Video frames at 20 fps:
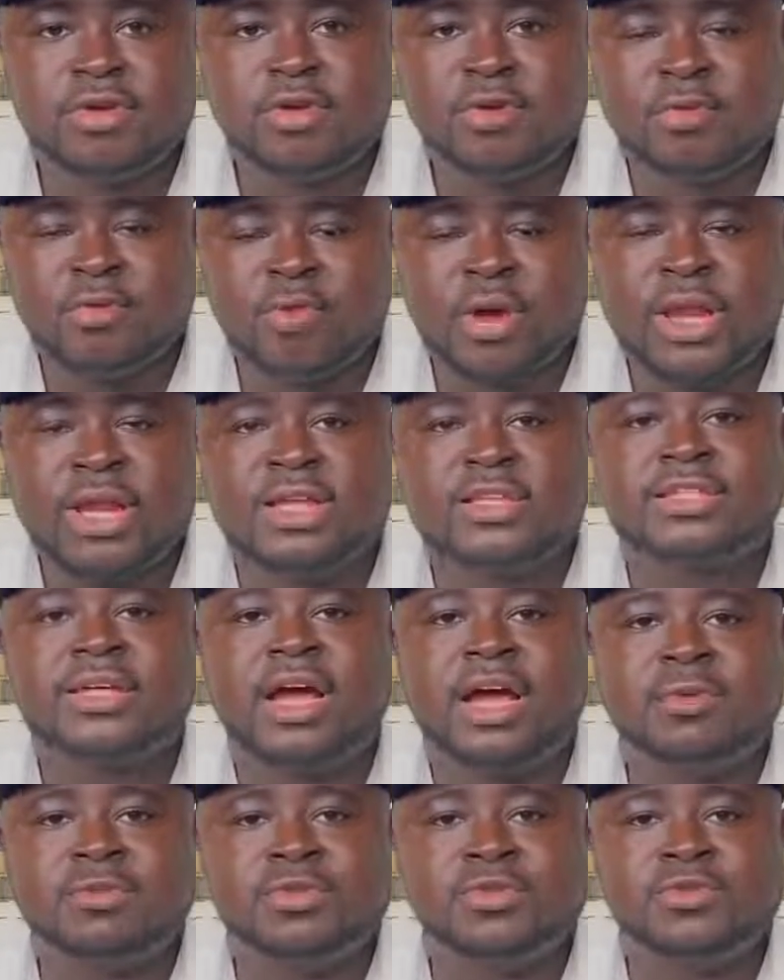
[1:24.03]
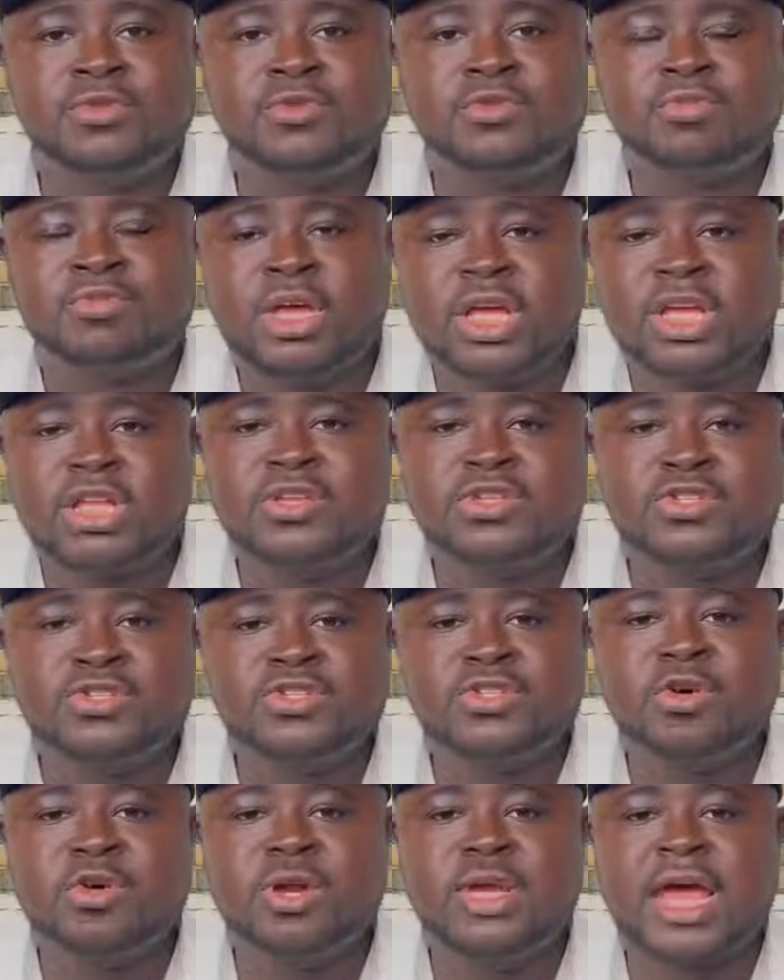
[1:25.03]
when it comes to making
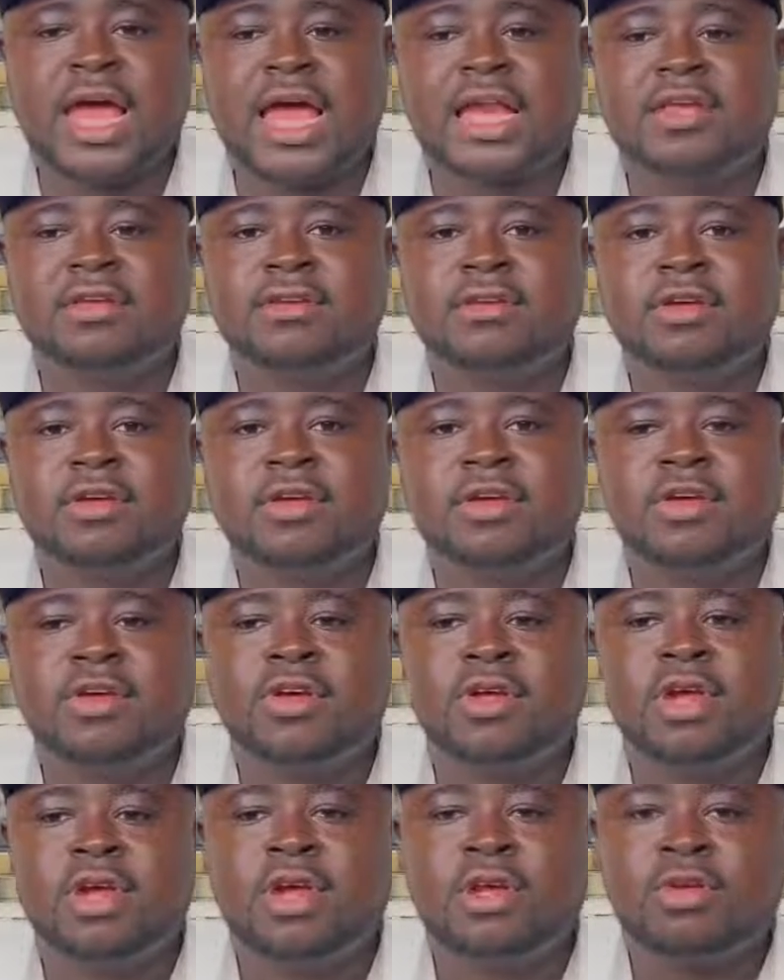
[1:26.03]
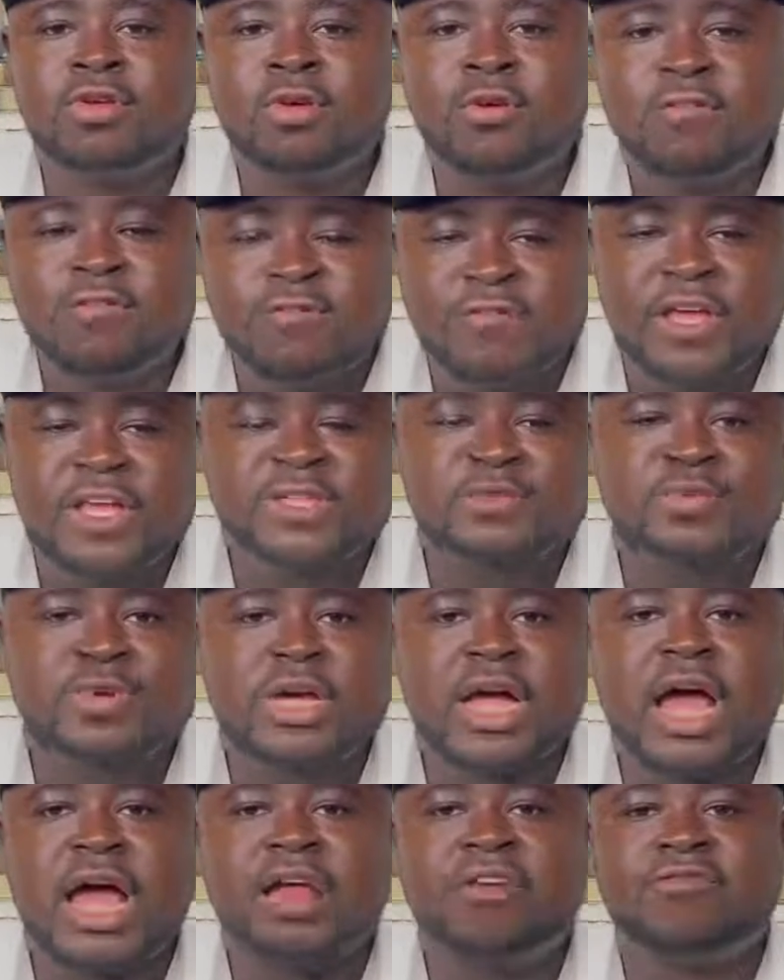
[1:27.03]
sure that your Facebook
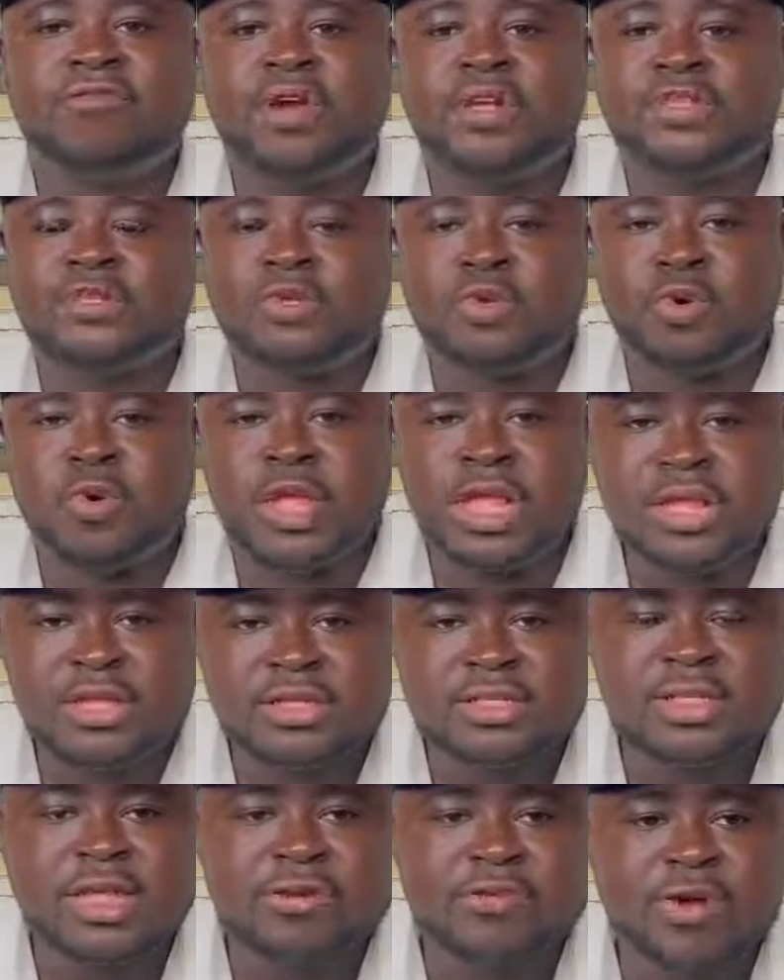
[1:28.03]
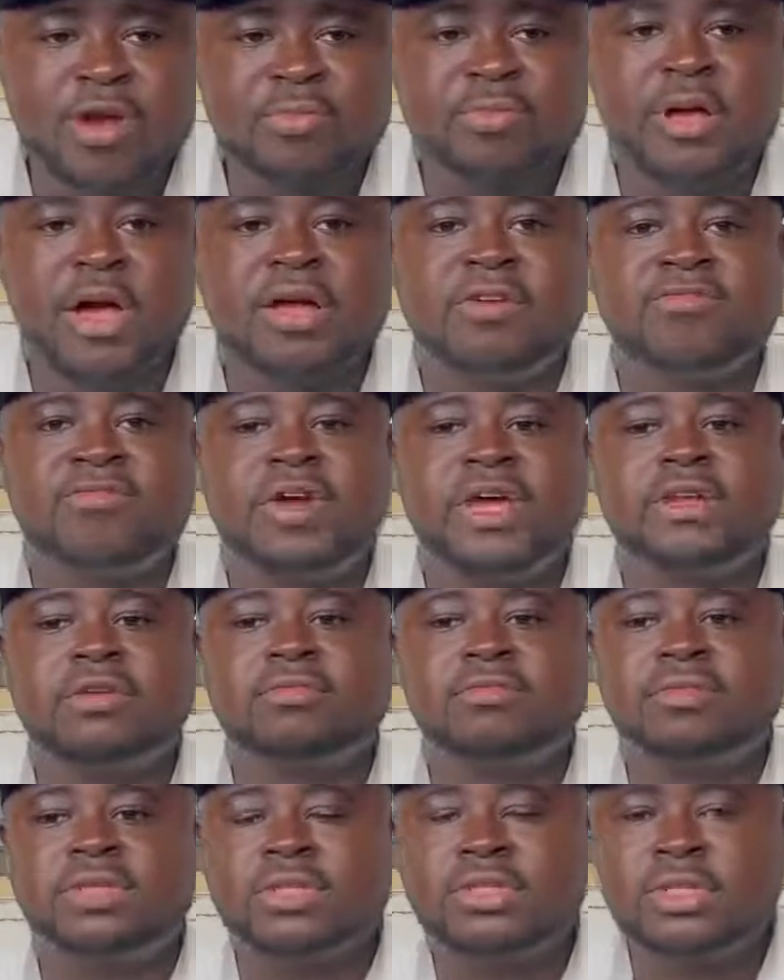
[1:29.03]
advert, your Instagram advert
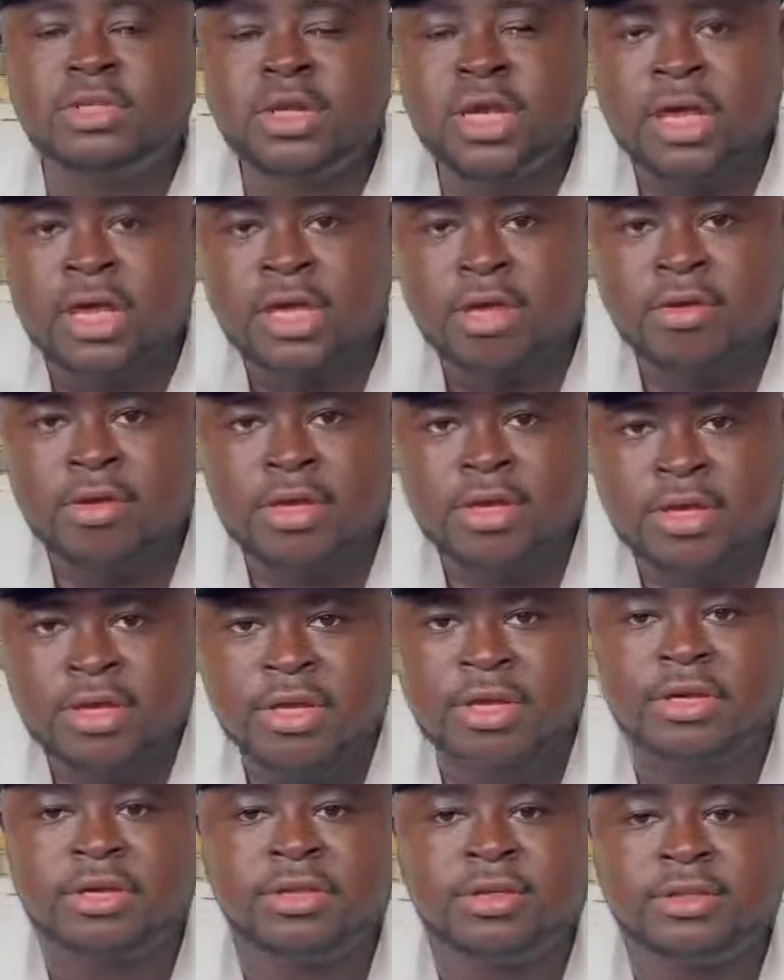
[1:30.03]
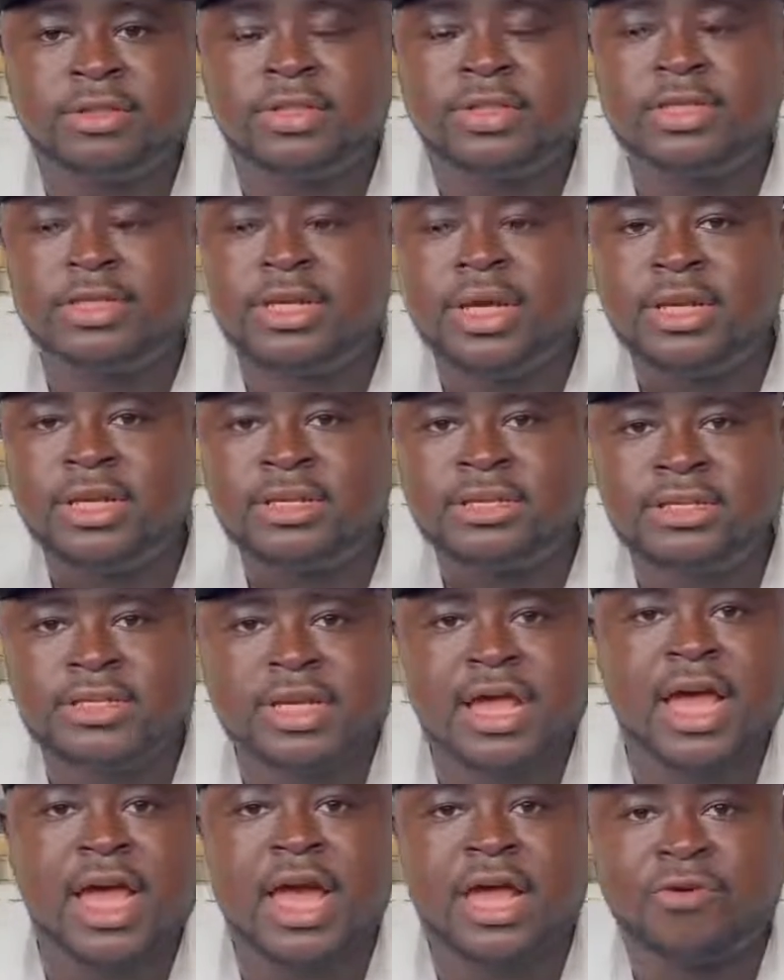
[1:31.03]
yield the
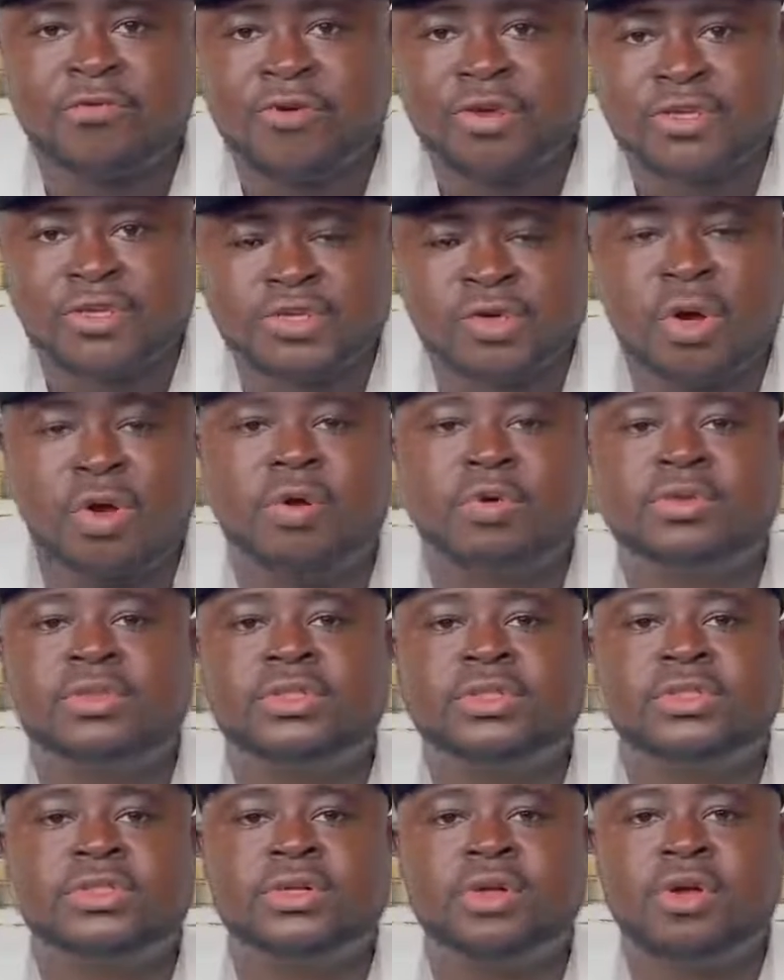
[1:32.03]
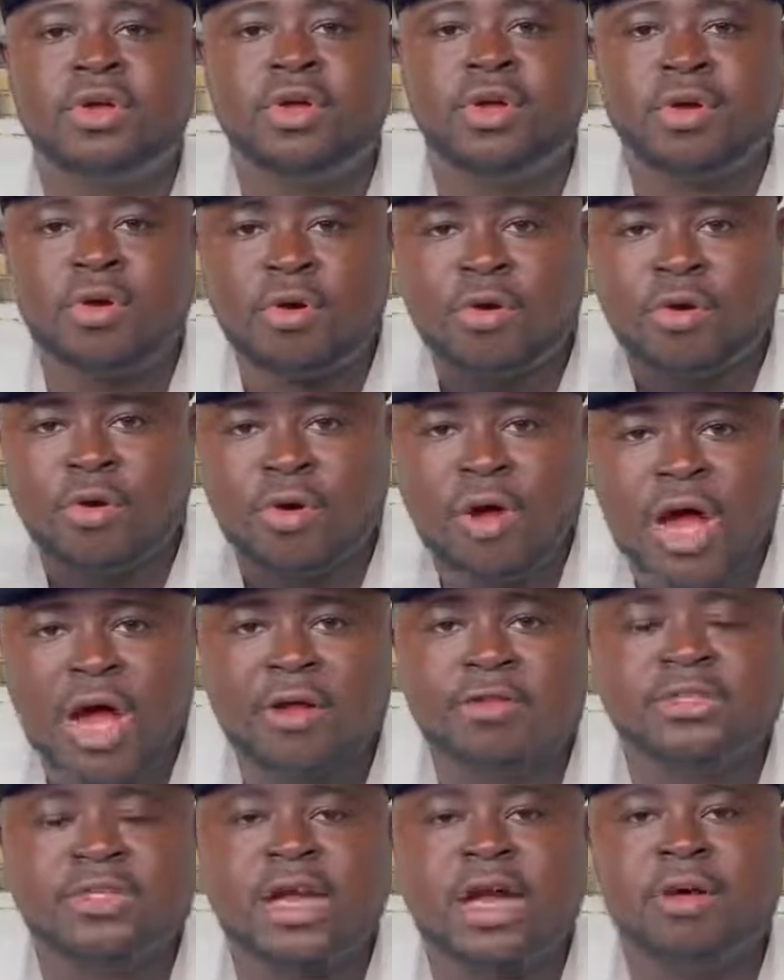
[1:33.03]
desired result or
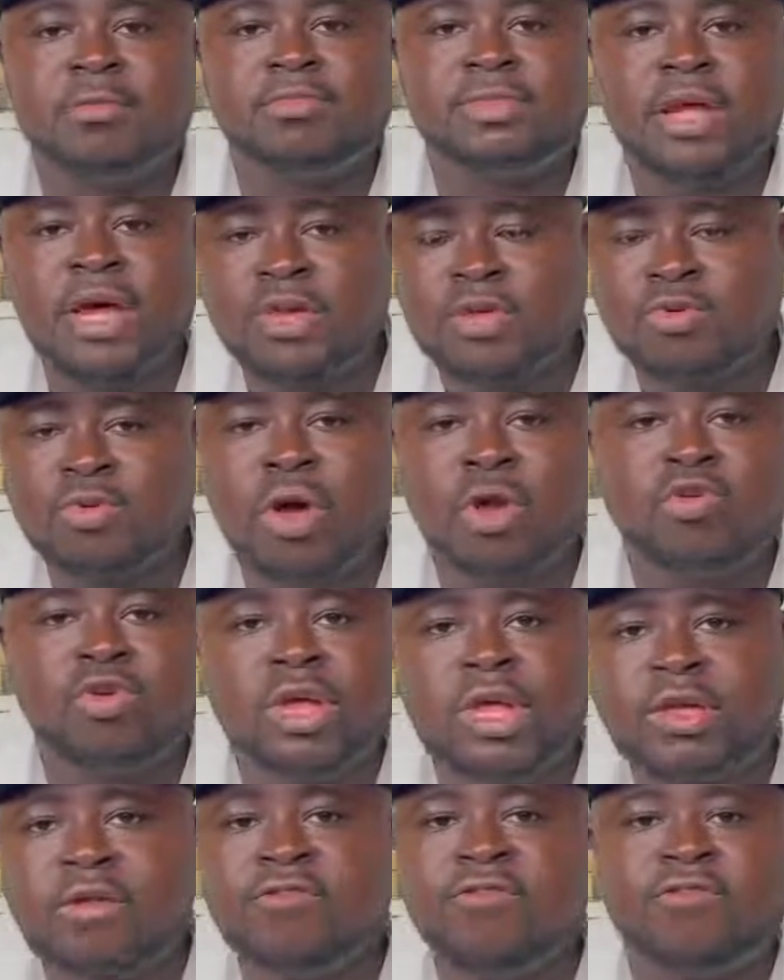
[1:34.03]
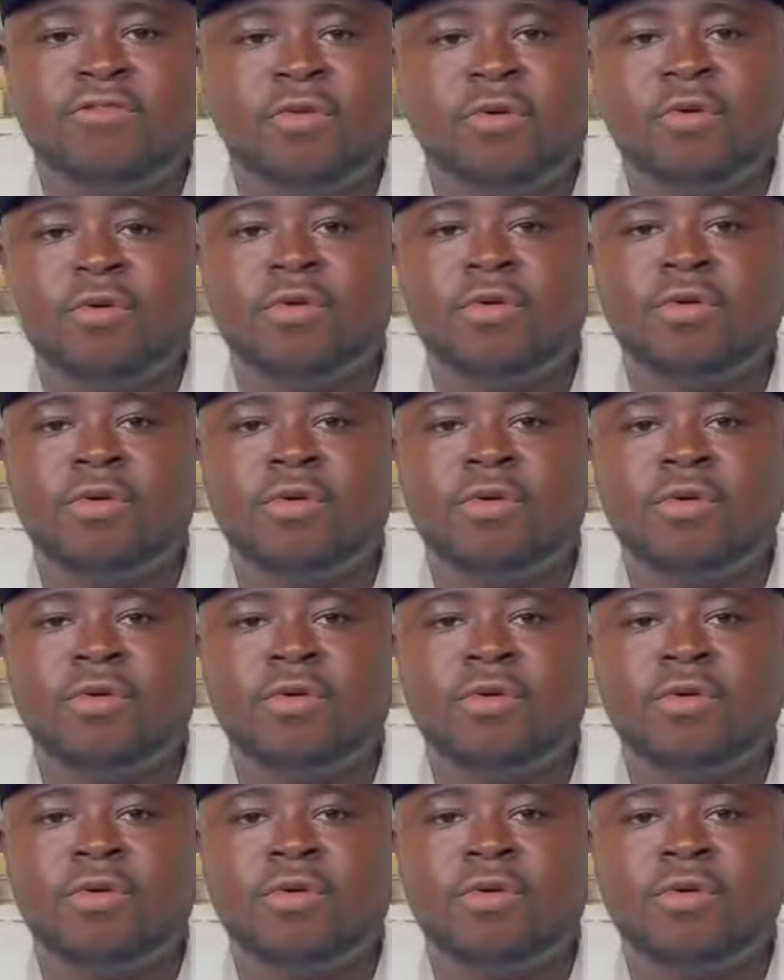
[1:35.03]
outcome that you are looking for